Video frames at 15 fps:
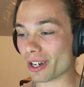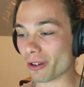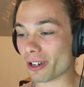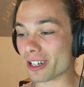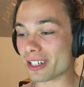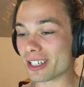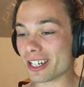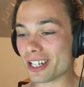I'll
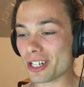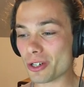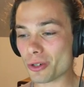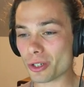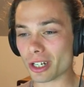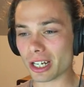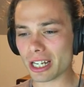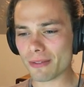continue
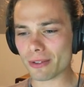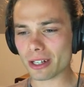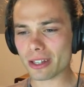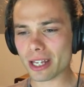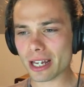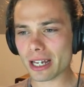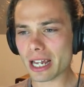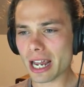to leave it in
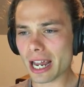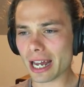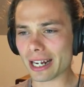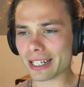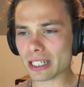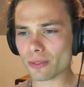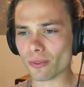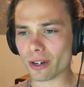there, and I
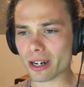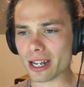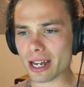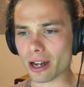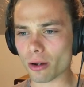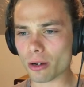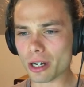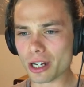guess for
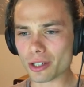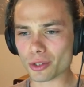now,